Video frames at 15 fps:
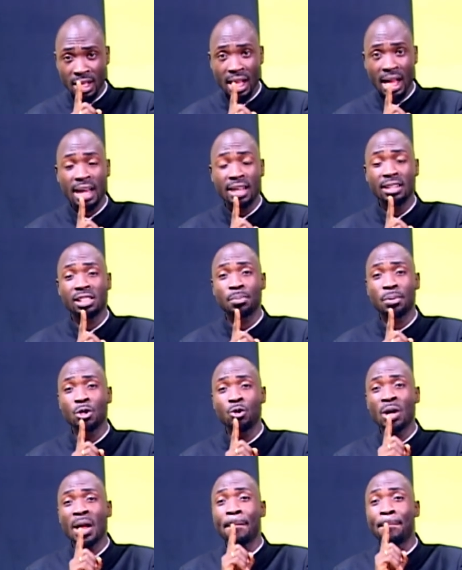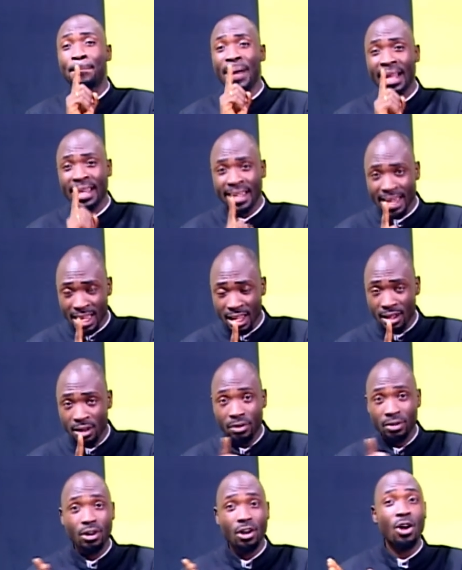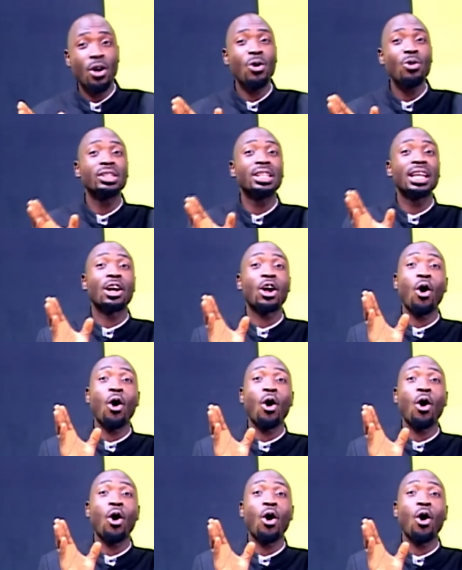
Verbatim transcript: and a spiritual backing, all the